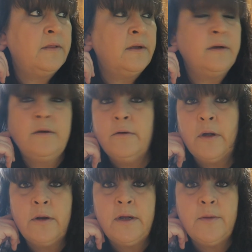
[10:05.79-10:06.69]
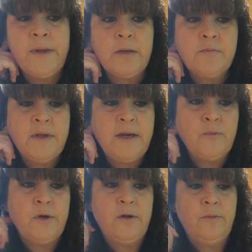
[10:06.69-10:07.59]
then you're not going to hear me
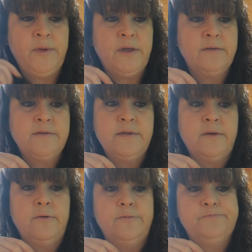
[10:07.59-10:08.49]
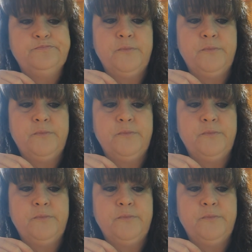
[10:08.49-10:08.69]
complain one little bit. So,